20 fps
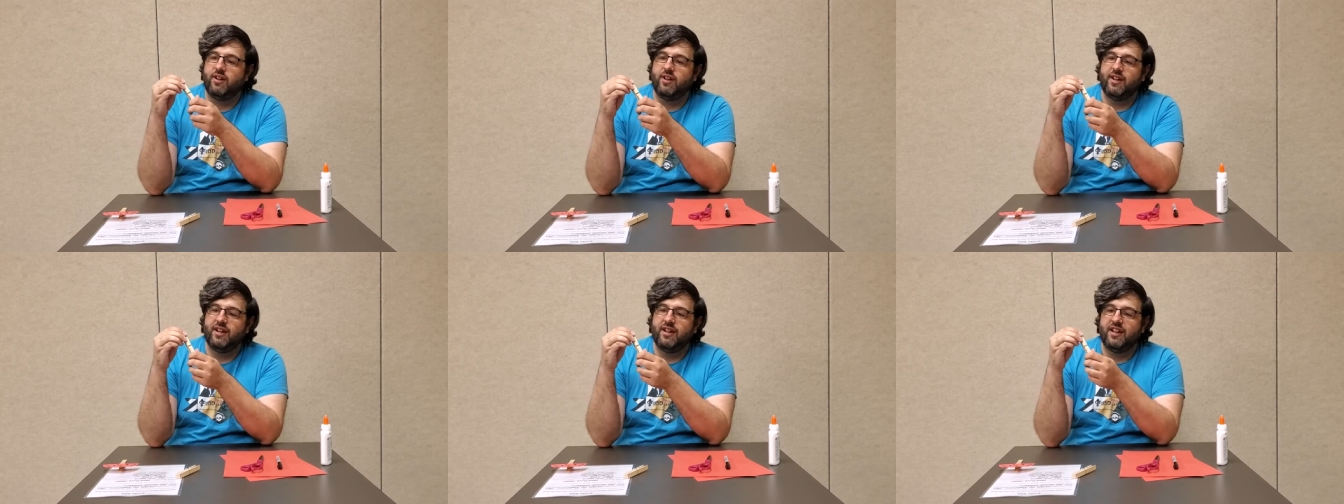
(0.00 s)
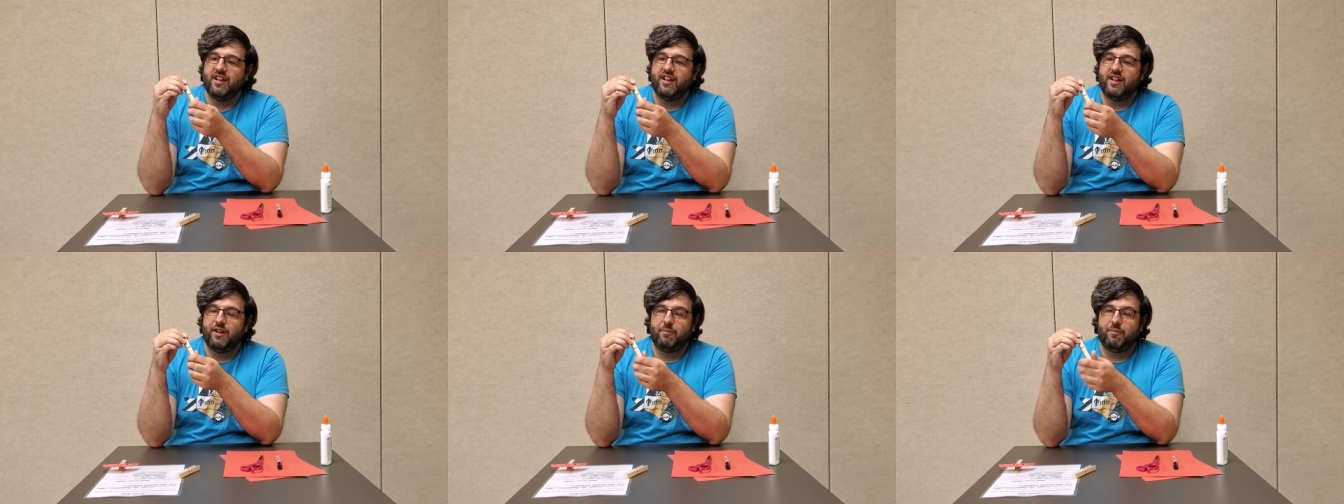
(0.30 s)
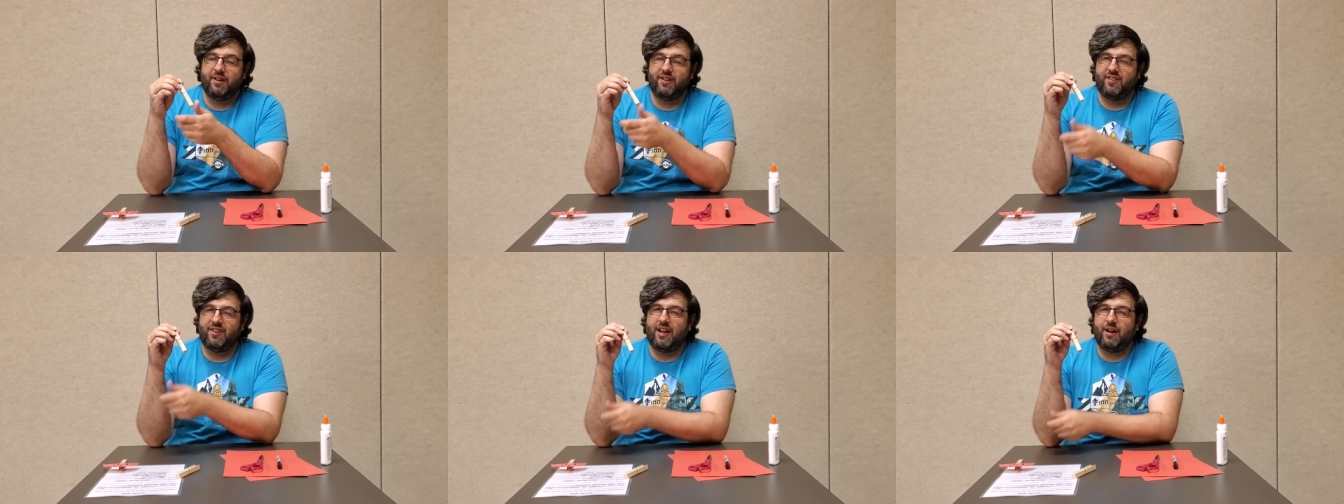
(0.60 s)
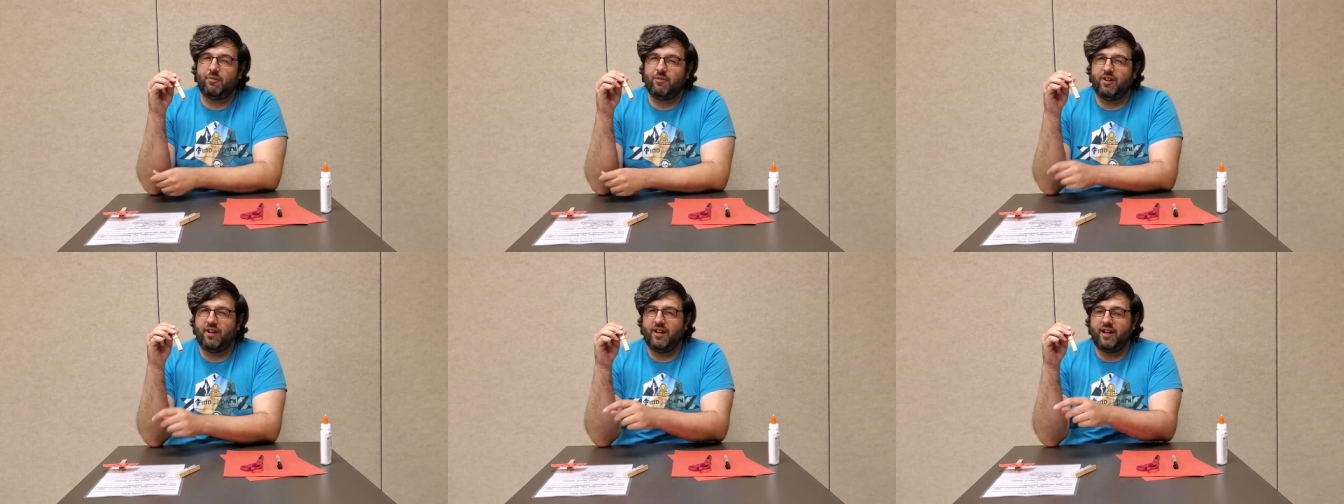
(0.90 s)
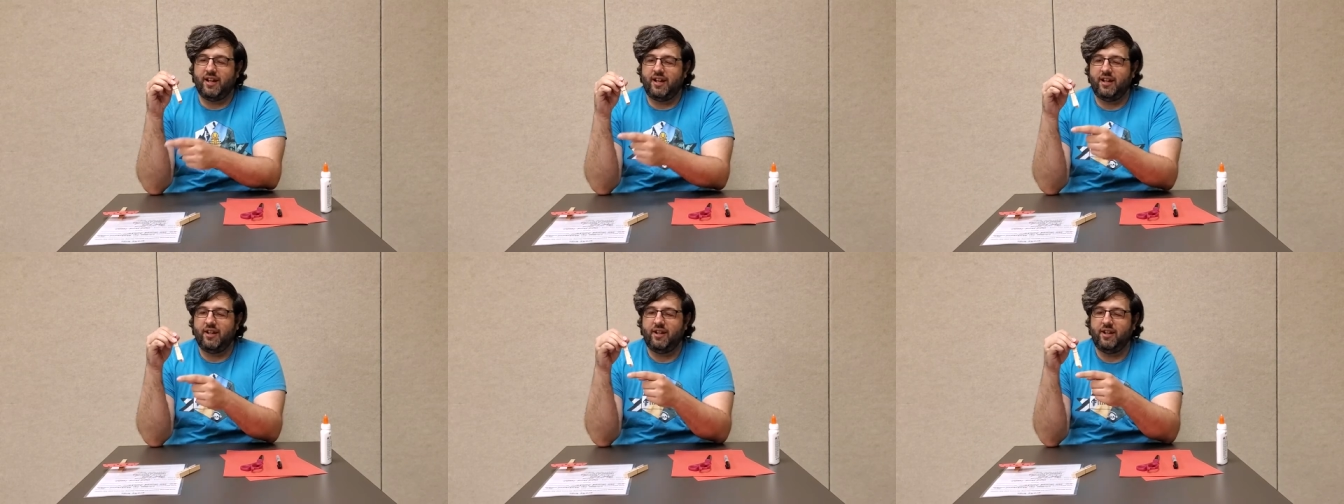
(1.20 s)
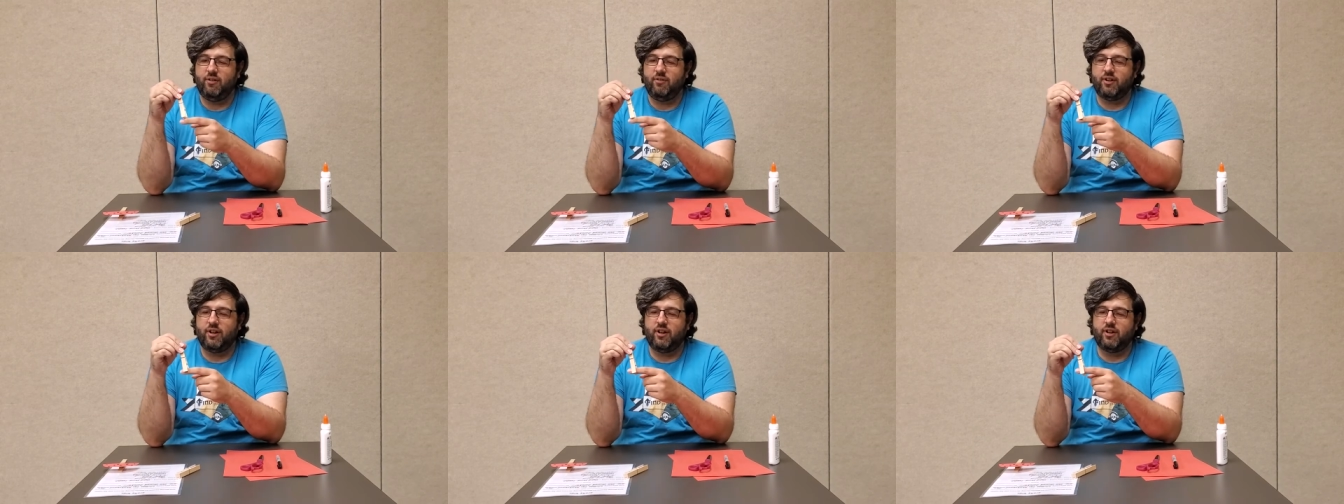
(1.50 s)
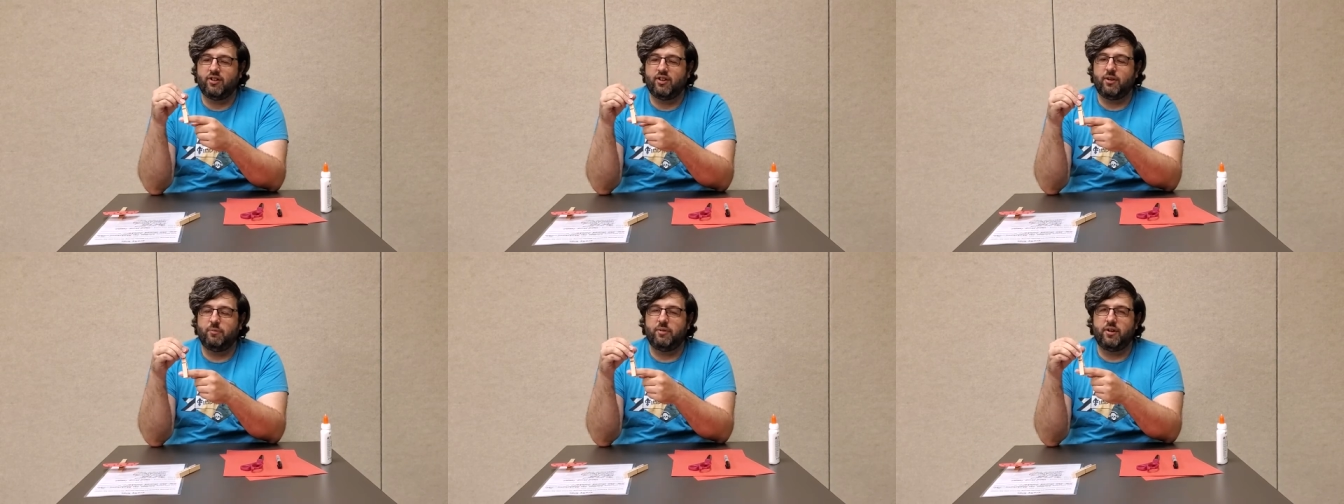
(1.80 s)
I see. Because that way you can
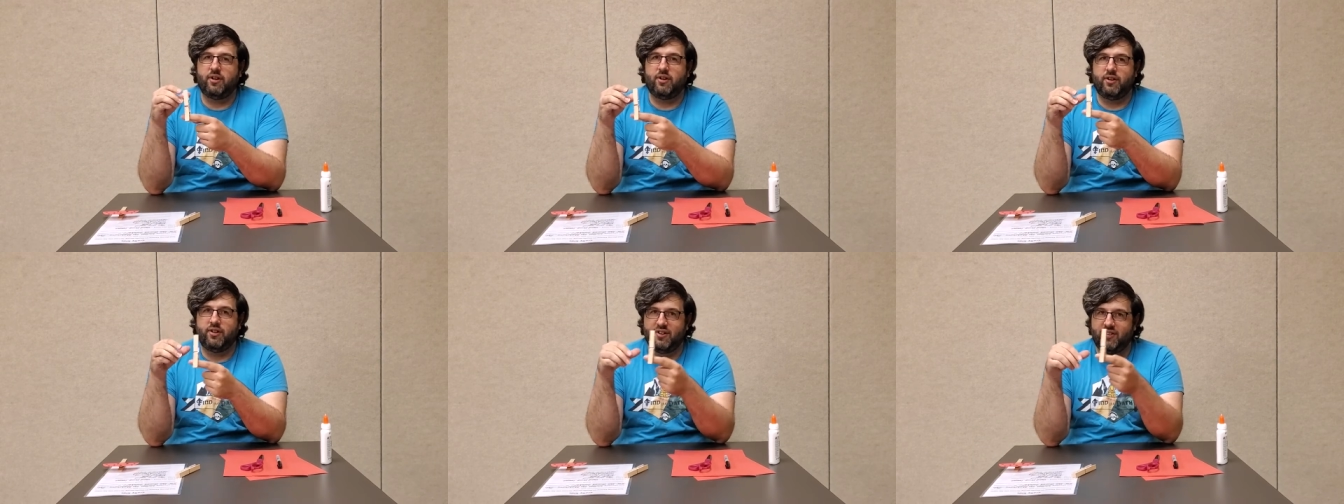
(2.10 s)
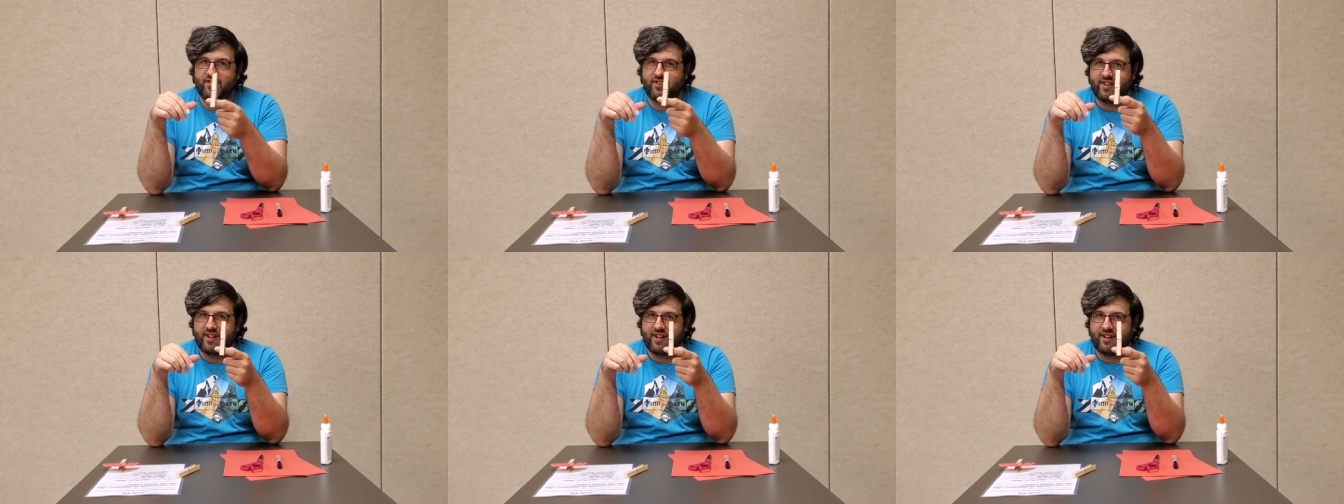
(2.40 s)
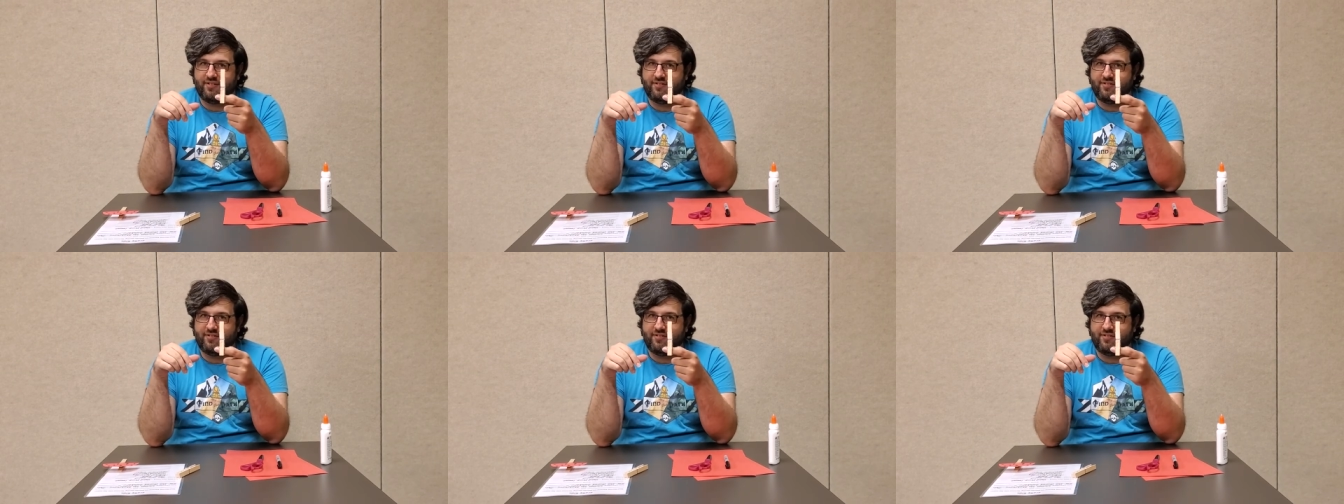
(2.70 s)
clip it onto stuff.